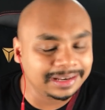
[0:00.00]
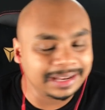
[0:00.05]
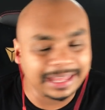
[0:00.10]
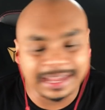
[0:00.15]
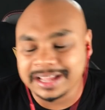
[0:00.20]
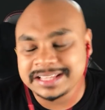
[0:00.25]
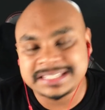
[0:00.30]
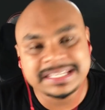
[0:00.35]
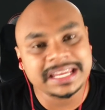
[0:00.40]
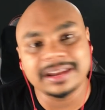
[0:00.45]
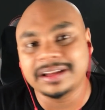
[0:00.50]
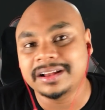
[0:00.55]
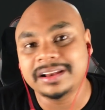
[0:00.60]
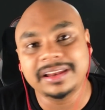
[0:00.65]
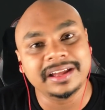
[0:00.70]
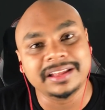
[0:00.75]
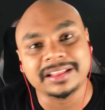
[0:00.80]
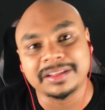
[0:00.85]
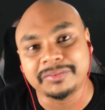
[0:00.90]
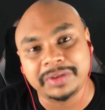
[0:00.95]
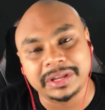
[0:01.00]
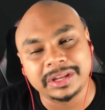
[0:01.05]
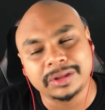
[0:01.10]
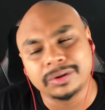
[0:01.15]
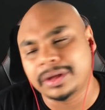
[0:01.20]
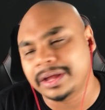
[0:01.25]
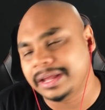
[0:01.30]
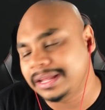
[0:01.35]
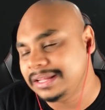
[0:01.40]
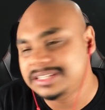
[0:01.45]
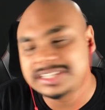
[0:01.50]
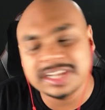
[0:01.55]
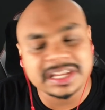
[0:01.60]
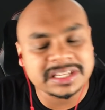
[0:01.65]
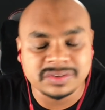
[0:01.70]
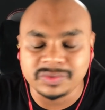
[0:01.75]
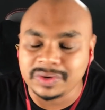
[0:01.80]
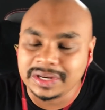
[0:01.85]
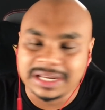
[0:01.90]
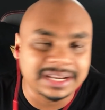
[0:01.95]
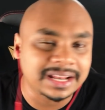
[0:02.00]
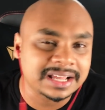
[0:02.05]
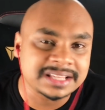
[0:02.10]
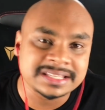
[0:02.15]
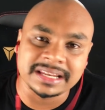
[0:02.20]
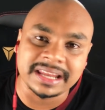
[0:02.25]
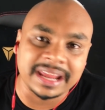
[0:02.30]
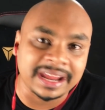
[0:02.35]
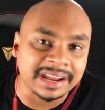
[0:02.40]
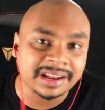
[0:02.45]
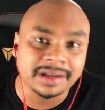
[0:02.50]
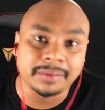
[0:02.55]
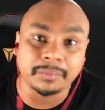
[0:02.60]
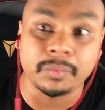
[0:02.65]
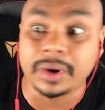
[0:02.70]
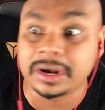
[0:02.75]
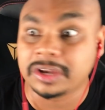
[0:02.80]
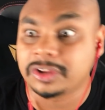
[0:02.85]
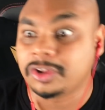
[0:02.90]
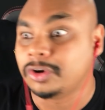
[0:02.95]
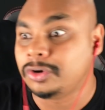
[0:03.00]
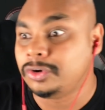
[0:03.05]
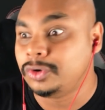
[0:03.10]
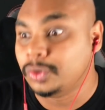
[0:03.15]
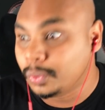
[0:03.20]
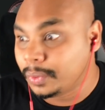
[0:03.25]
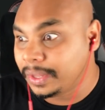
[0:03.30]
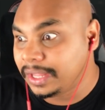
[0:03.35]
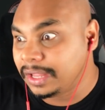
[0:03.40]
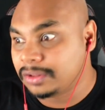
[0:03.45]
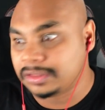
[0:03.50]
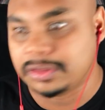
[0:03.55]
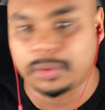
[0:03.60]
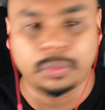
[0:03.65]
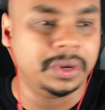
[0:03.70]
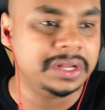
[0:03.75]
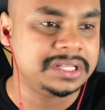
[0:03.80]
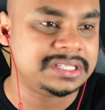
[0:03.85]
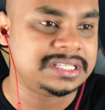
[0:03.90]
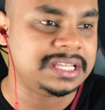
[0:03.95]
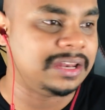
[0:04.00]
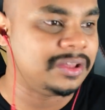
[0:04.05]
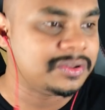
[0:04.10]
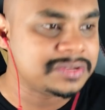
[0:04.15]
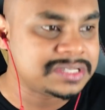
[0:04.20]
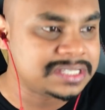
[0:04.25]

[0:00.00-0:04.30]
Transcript: Like I said earlier in the video, it just really doesn't add up what you're doing, the words that you're